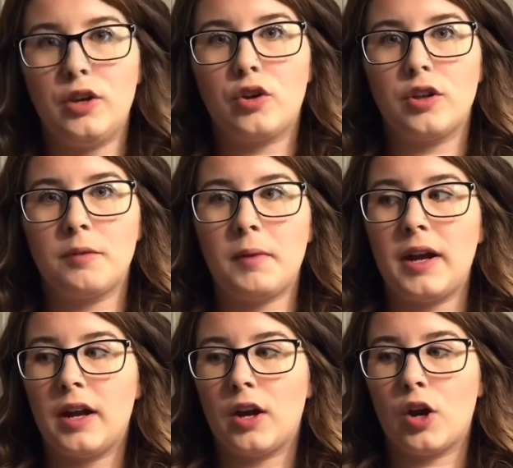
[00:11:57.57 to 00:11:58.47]
curling my
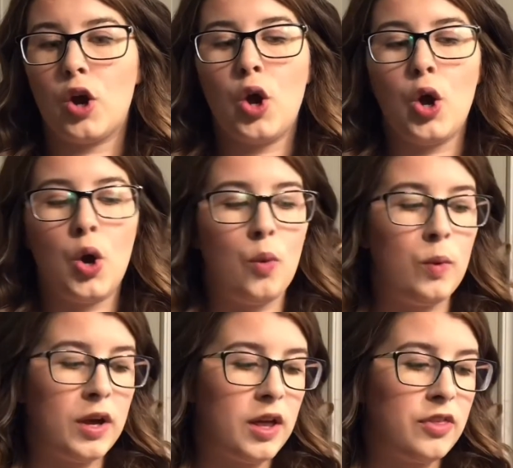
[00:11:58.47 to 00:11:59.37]
hair
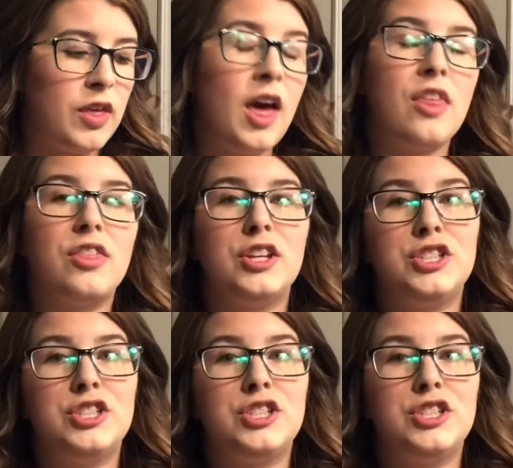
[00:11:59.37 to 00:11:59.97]
with the